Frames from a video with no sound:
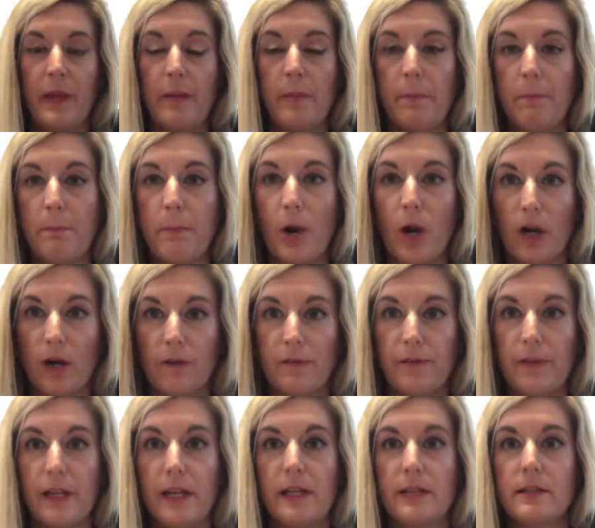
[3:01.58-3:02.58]
be a
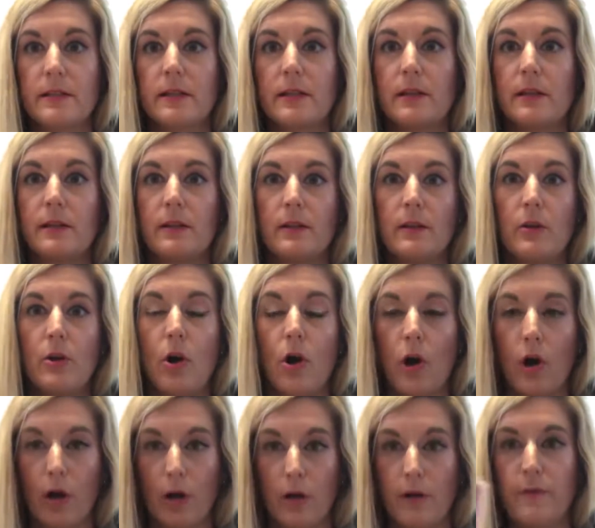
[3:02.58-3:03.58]
perfect
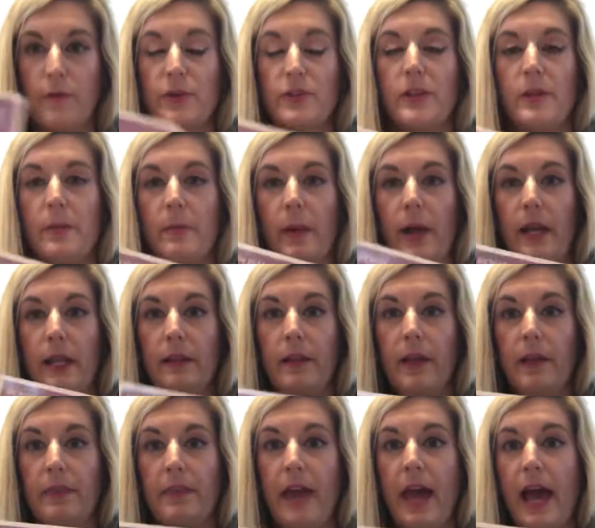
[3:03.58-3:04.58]
card for somebody
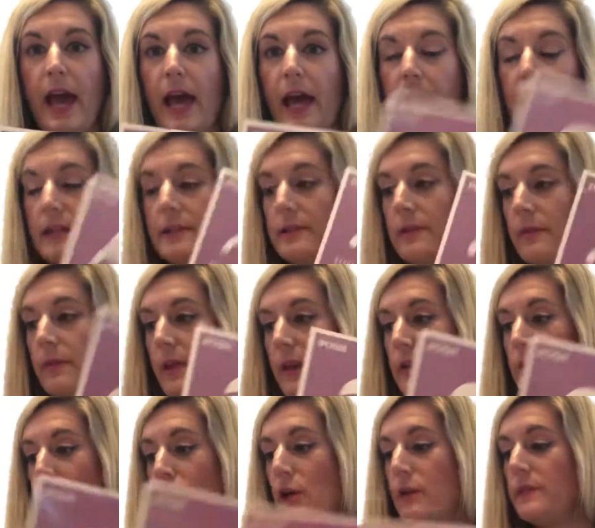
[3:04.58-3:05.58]
like that. And so
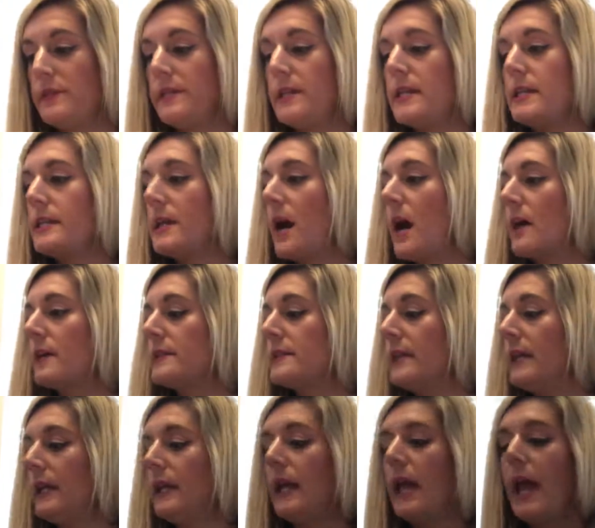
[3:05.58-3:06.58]
they chose
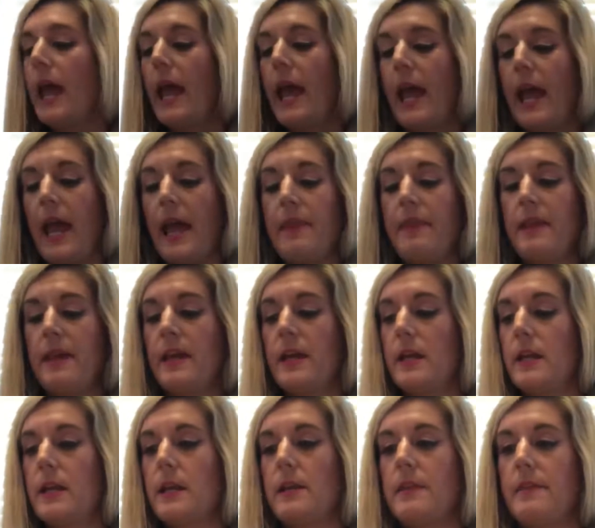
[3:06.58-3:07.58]
detoxing. And
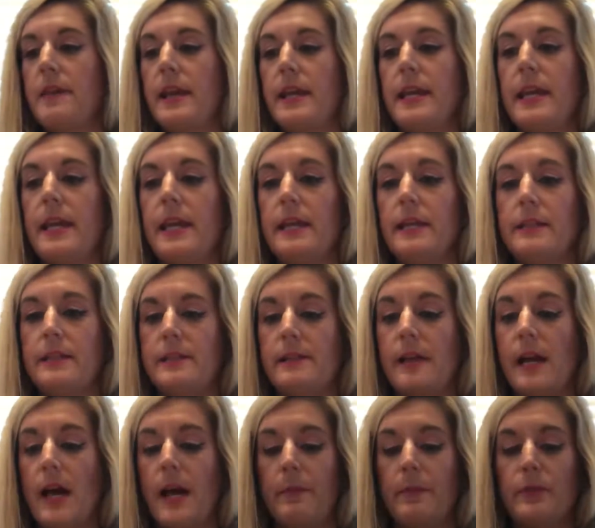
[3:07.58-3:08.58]
then they can't
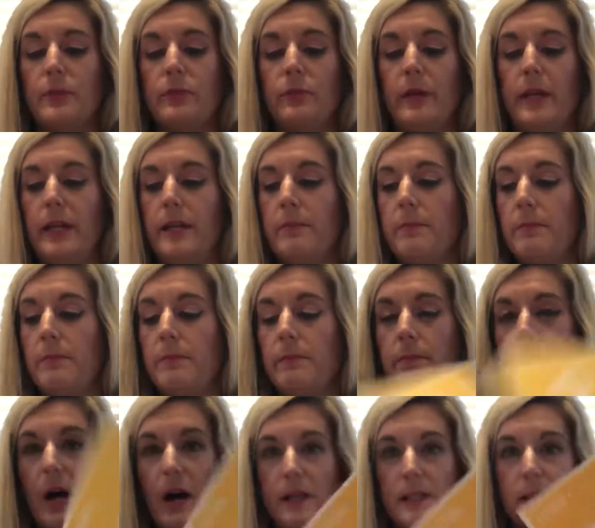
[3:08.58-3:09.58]
decide between
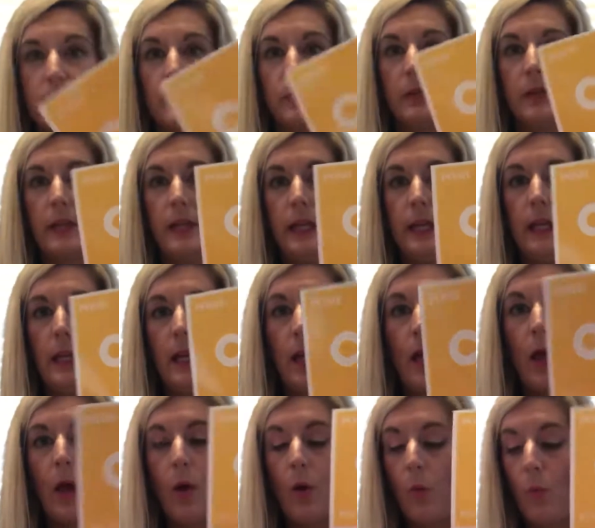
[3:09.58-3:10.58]
possibly
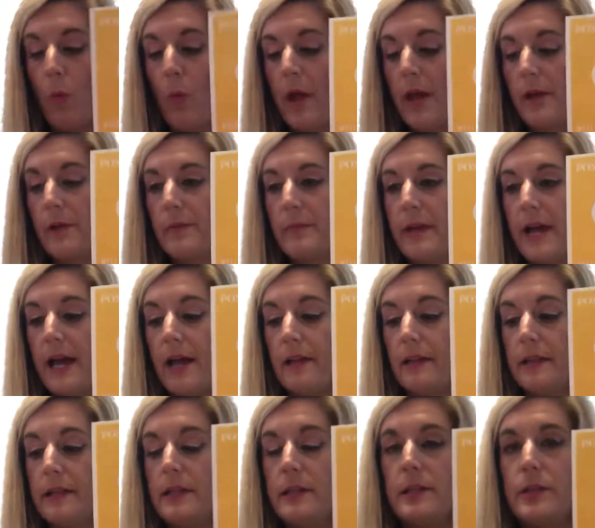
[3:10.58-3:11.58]

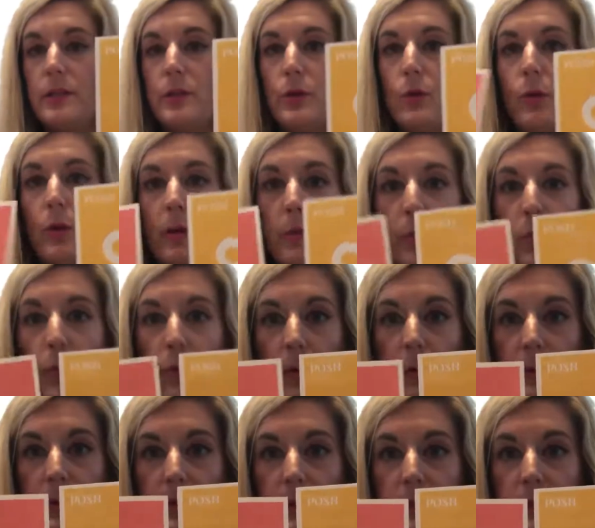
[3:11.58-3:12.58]
well-balanced or
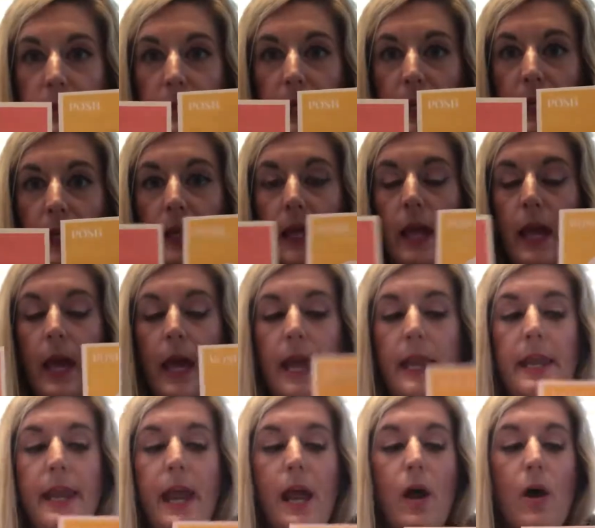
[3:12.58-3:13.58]
pore-reducing.
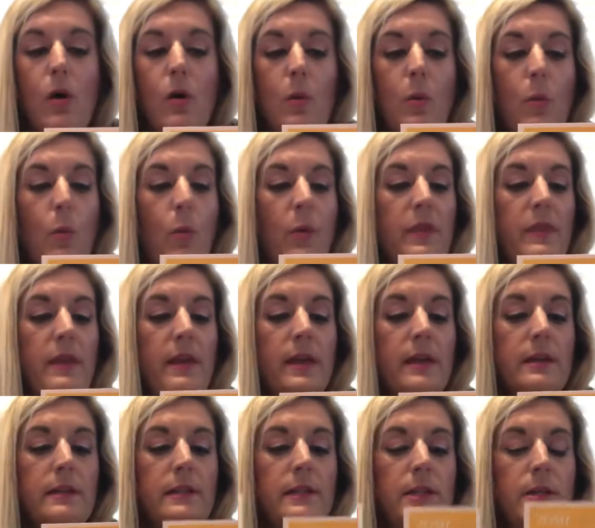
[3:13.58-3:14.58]
Now, with
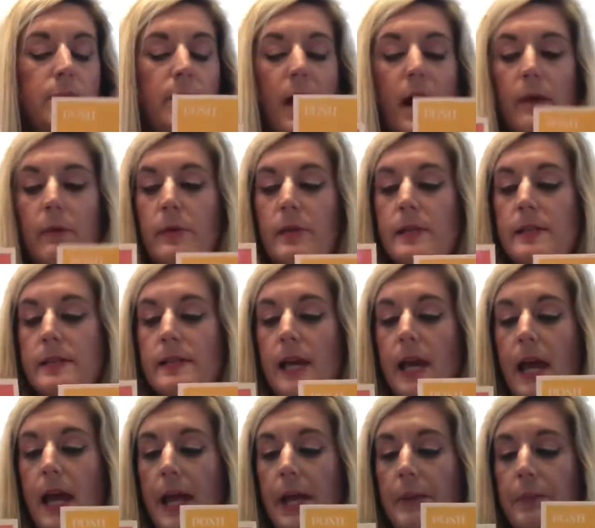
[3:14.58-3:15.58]
this, you might want to
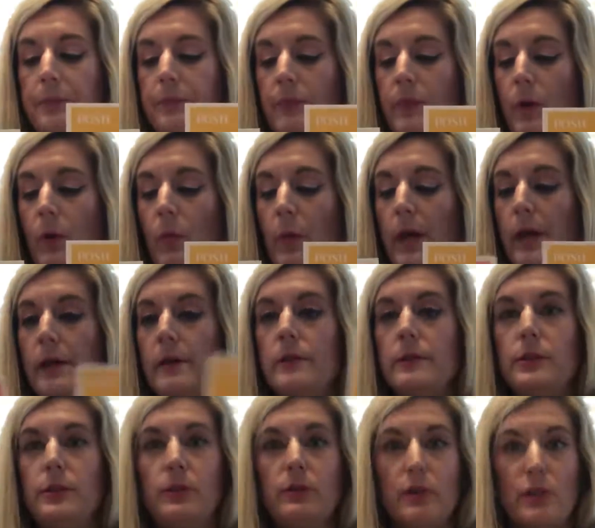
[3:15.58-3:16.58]
say,
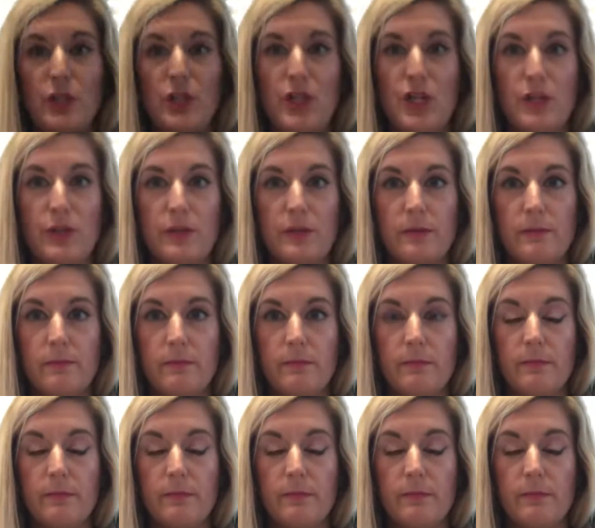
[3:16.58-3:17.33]
well, you can choose,